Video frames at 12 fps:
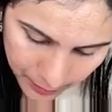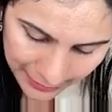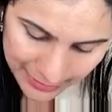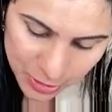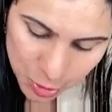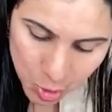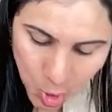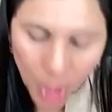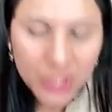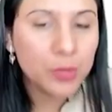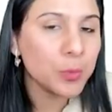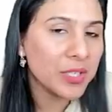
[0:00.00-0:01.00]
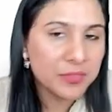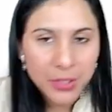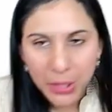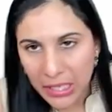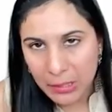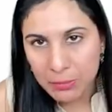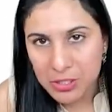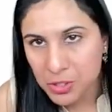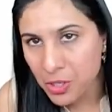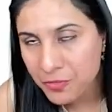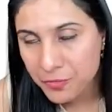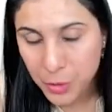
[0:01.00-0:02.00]
It is not one of the treatments
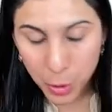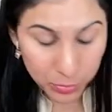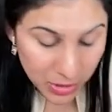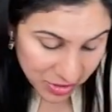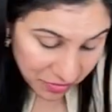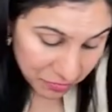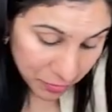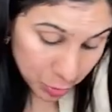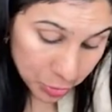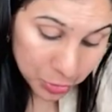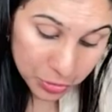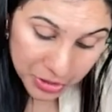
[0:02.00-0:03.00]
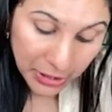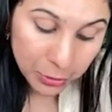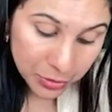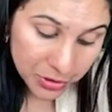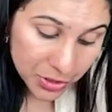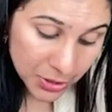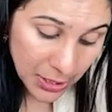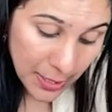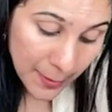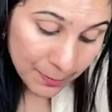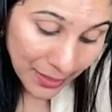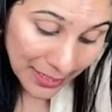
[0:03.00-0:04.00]
of tumors of odontogenic origin.
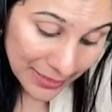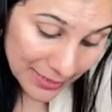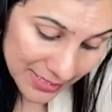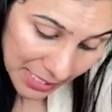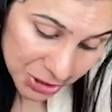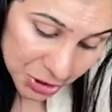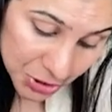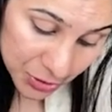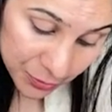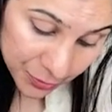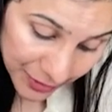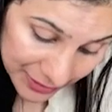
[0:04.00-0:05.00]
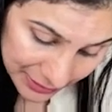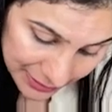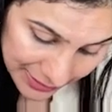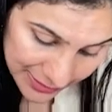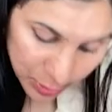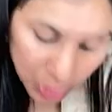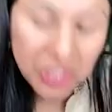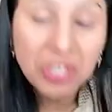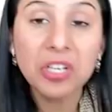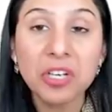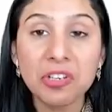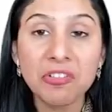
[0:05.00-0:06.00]
And resection with
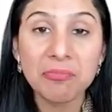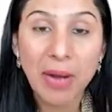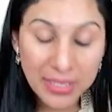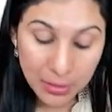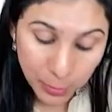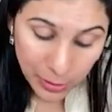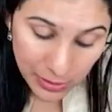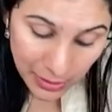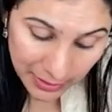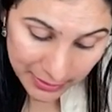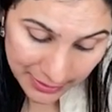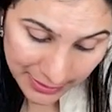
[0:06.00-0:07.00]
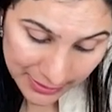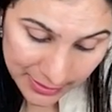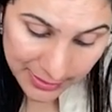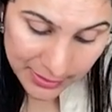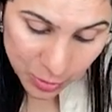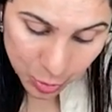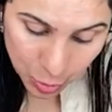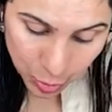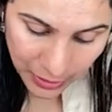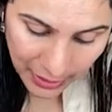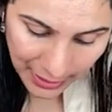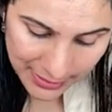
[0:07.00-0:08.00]
discontinuity of mandible, this is
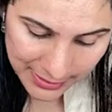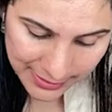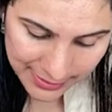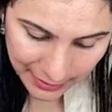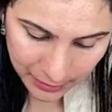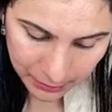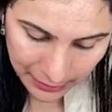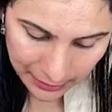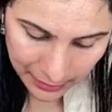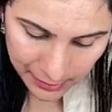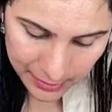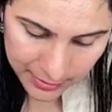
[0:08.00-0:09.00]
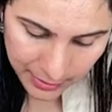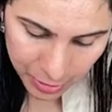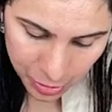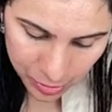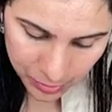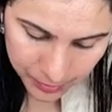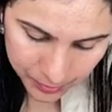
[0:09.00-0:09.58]
known as segmental resection.